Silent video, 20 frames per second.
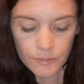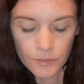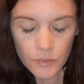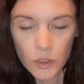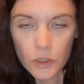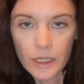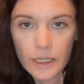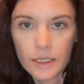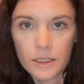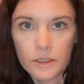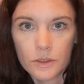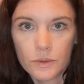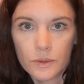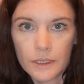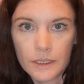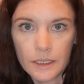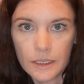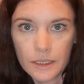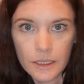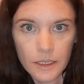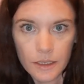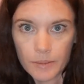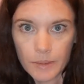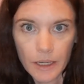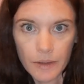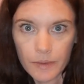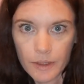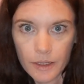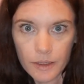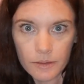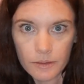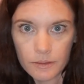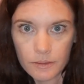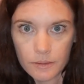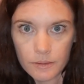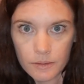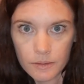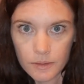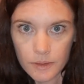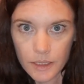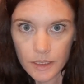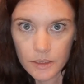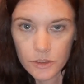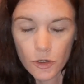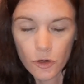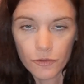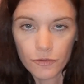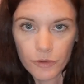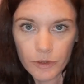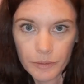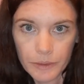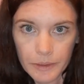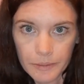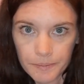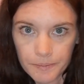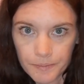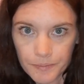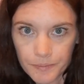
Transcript: You can't do anything about that. Okay, it's called free will.